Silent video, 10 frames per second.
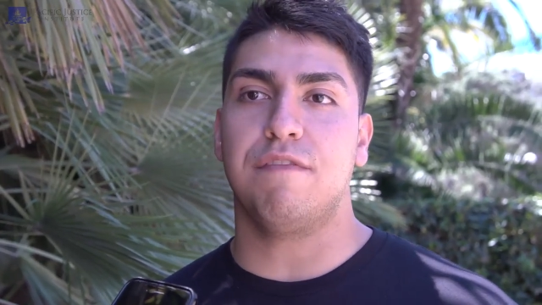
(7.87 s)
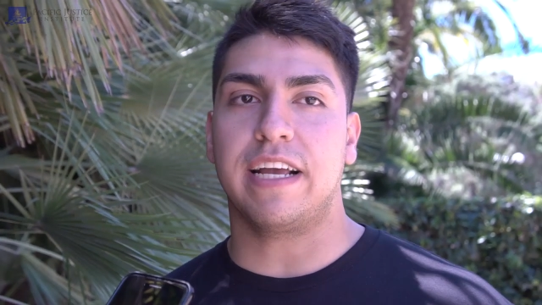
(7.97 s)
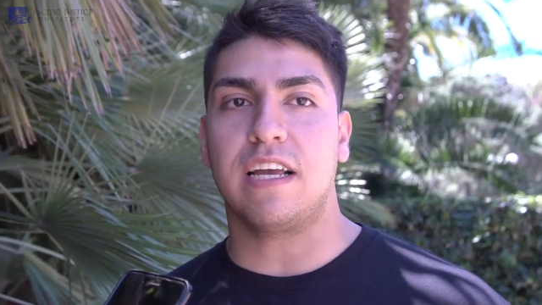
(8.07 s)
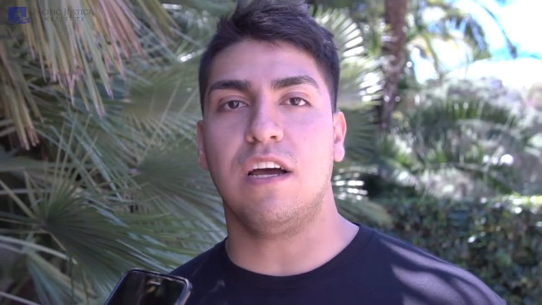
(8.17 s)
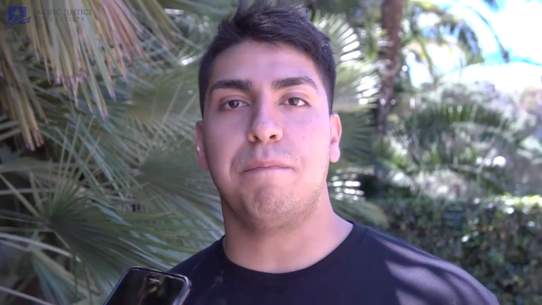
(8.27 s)

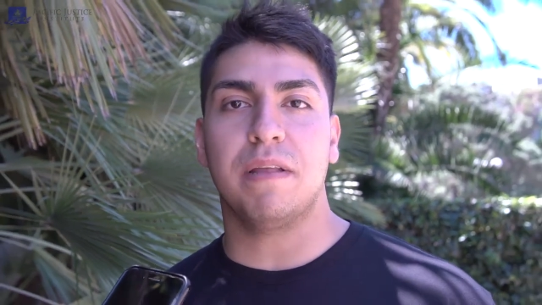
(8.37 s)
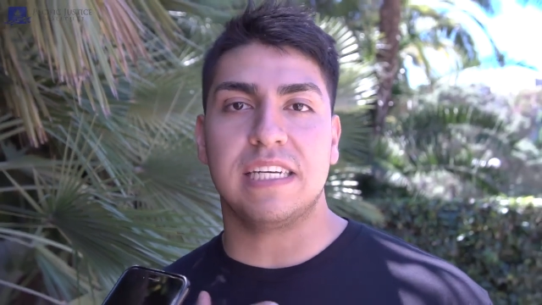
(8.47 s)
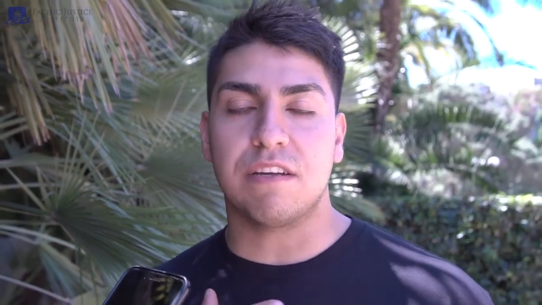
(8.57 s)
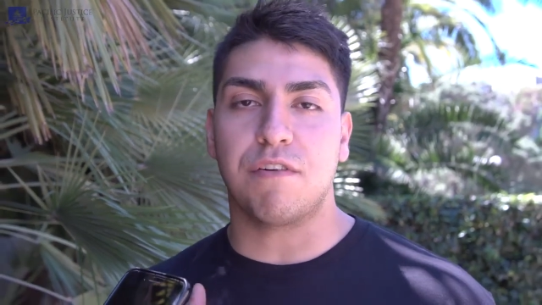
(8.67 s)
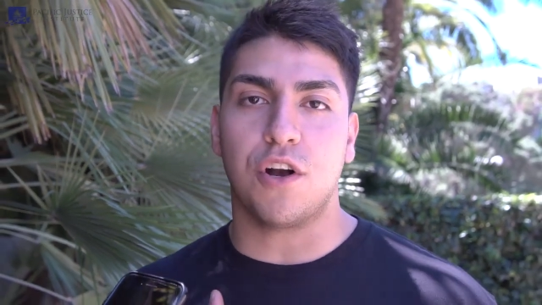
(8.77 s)
like a
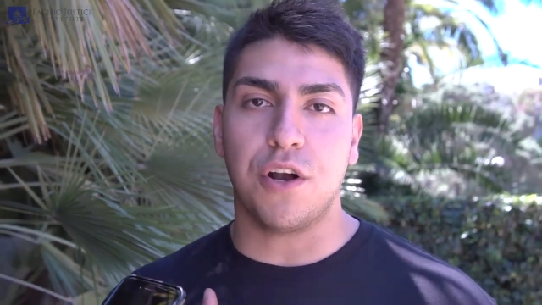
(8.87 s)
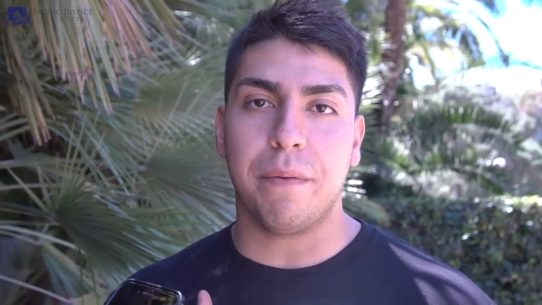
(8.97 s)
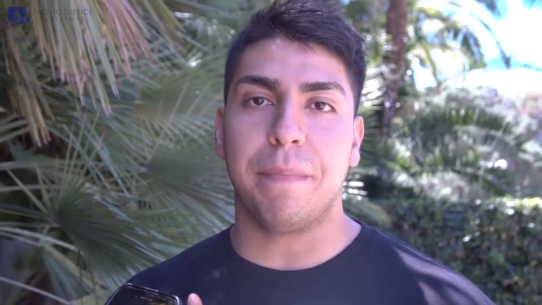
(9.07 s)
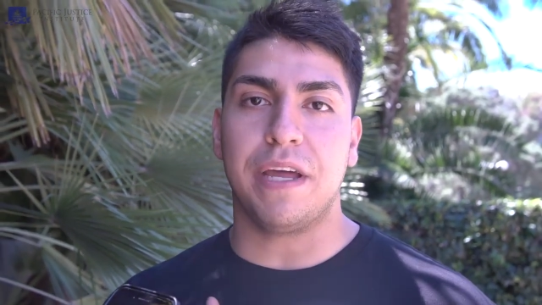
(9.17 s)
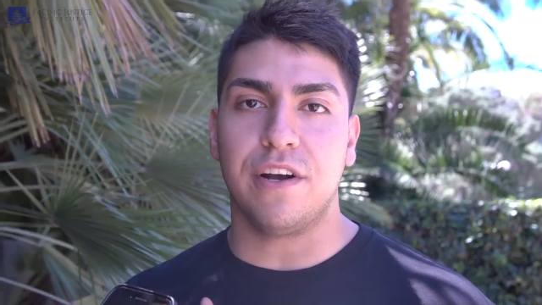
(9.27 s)
place of hurt
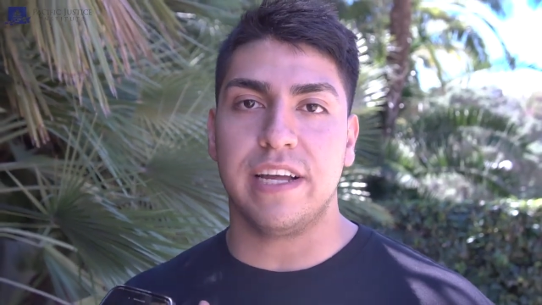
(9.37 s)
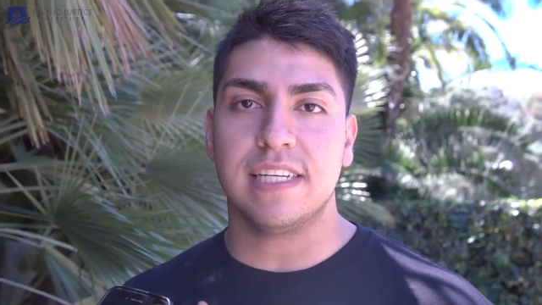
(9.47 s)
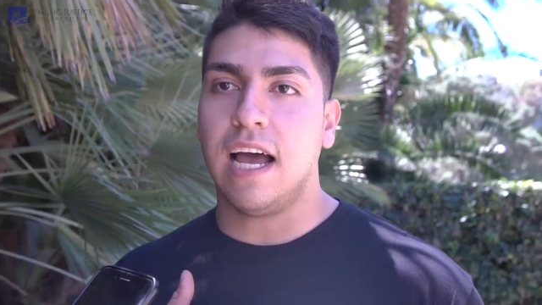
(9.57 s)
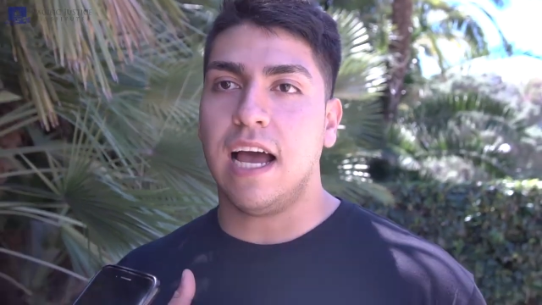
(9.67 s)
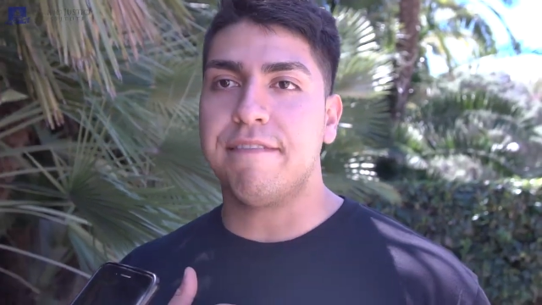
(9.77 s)
and
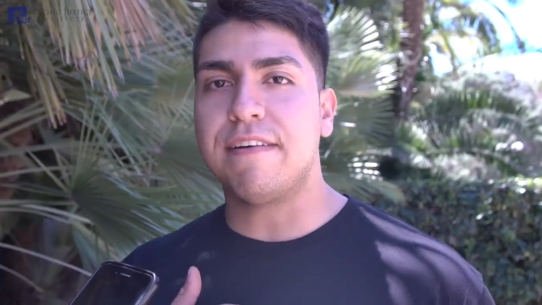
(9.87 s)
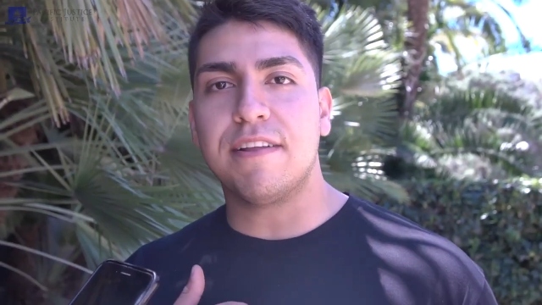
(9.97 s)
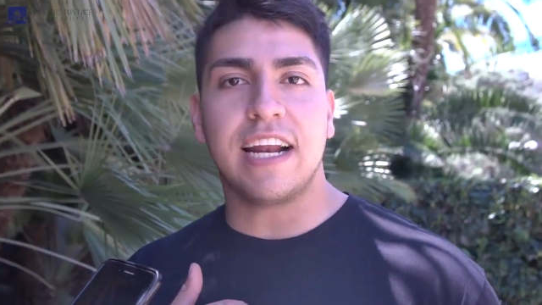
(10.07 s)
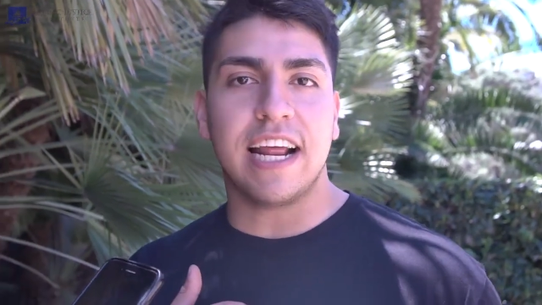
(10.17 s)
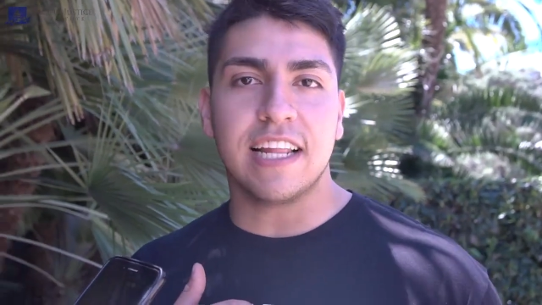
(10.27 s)
bitterness, I
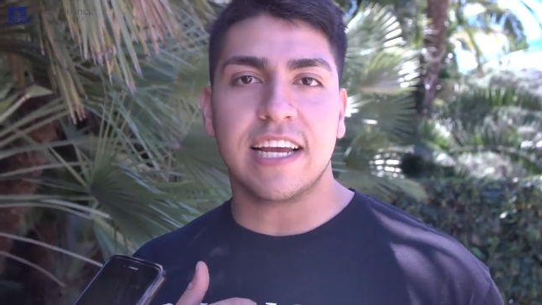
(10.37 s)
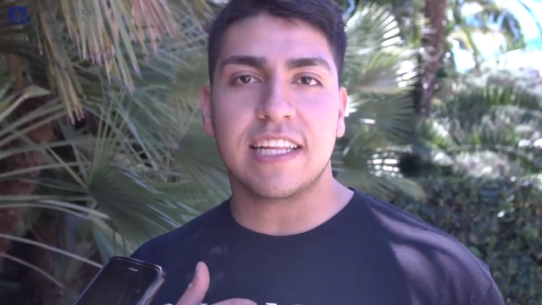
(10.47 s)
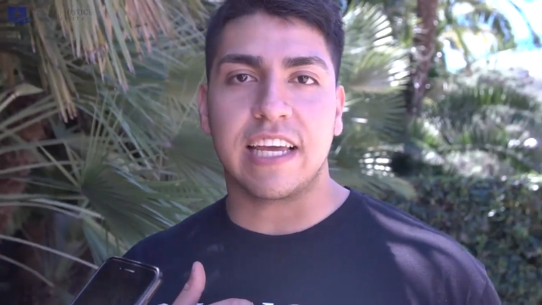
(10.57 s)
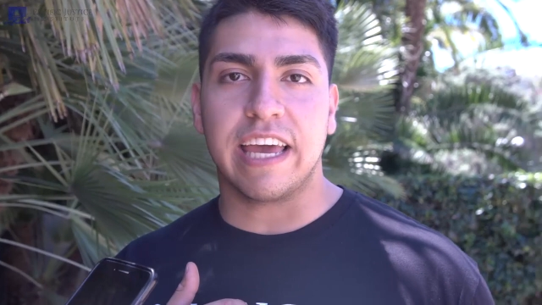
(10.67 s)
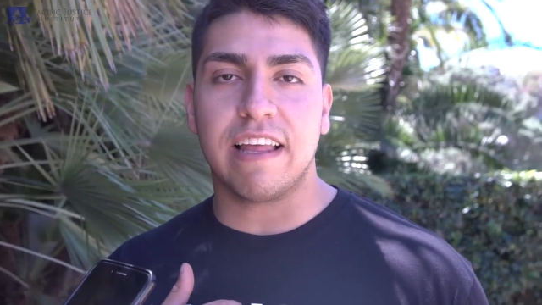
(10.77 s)
found that I didn't like
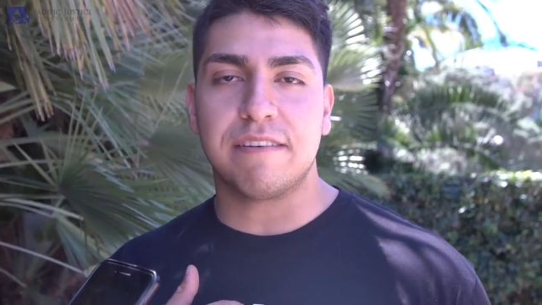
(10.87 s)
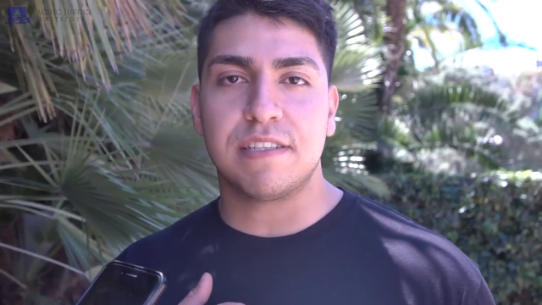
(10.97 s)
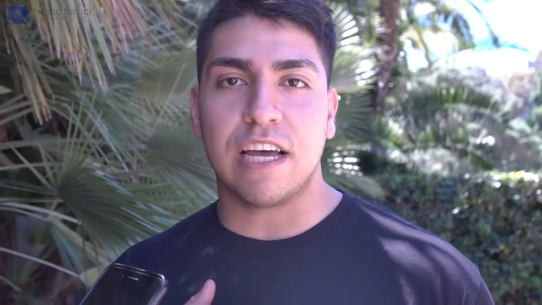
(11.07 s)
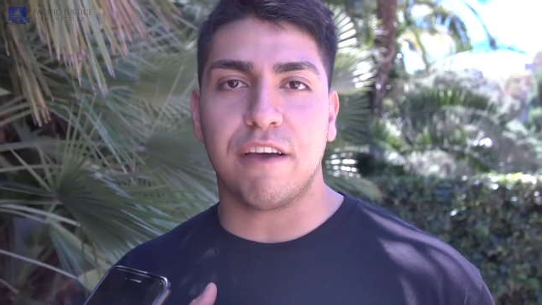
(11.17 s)
the gay lifestyle.